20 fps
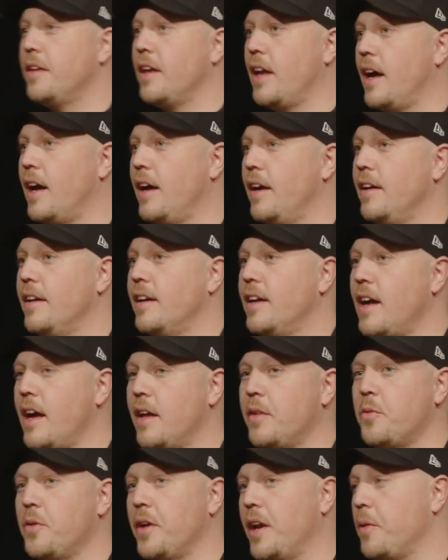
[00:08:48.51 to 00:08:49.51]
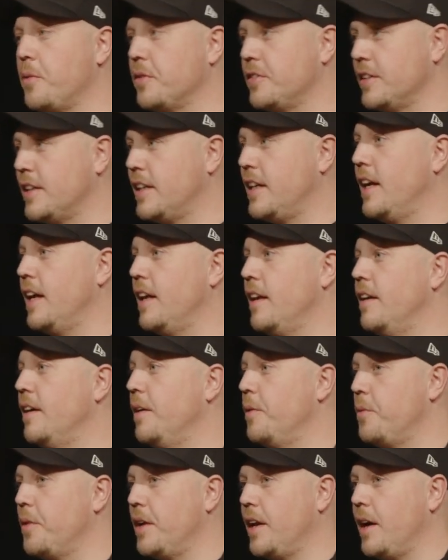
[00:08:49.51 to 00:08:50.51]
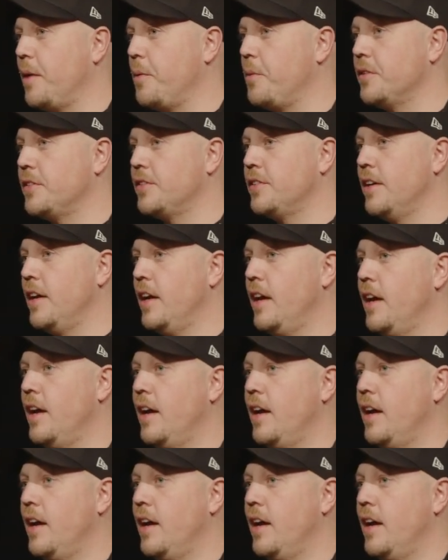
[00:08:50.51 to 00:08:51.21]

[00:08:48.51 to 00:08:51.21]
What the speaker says: that I got when I was a kid. When I was,